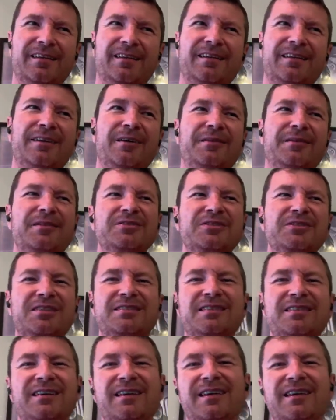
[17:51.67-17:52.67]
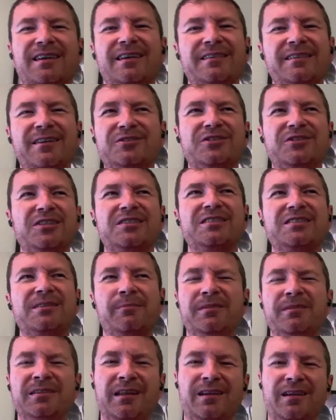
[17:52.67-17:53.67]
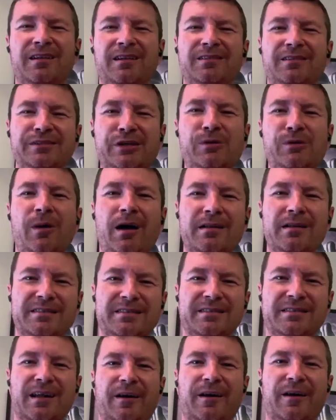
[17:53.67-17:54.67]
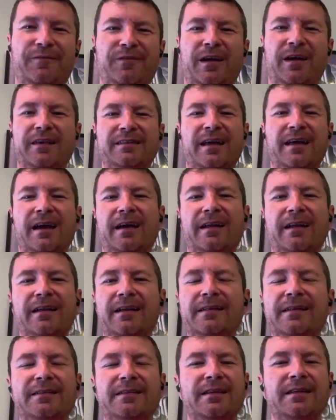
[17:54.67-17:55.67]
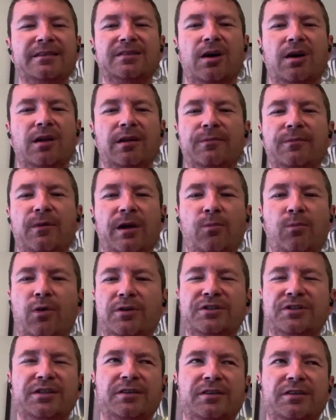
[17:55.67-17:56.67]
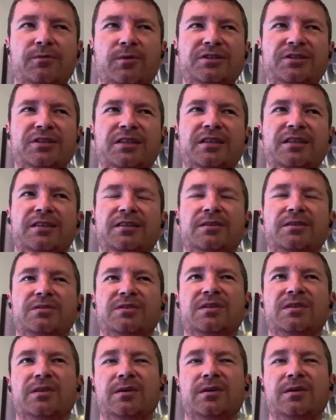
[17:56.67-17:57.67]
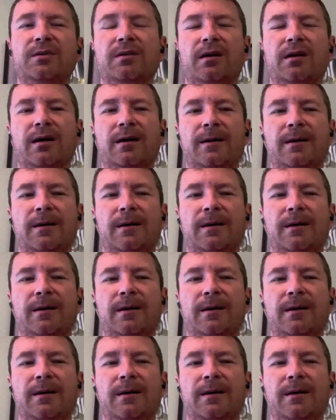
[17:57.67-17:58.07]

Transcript: You know, and there's just some little nuanced stuff like that. And it's all in what you get used to.